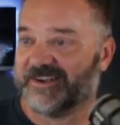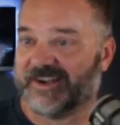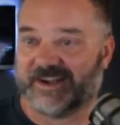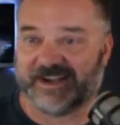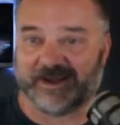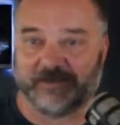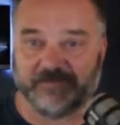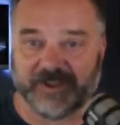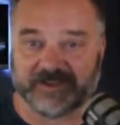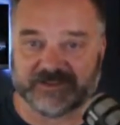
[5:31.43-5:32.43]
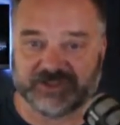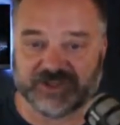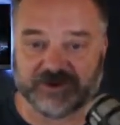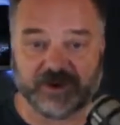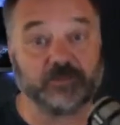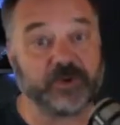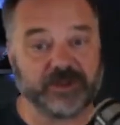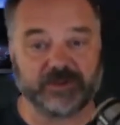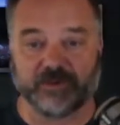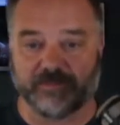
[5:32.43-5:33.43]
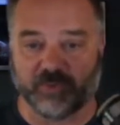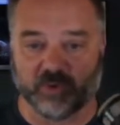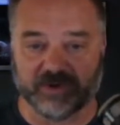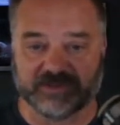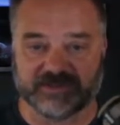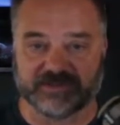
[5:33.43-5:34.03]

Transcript: they also generate weekly reports.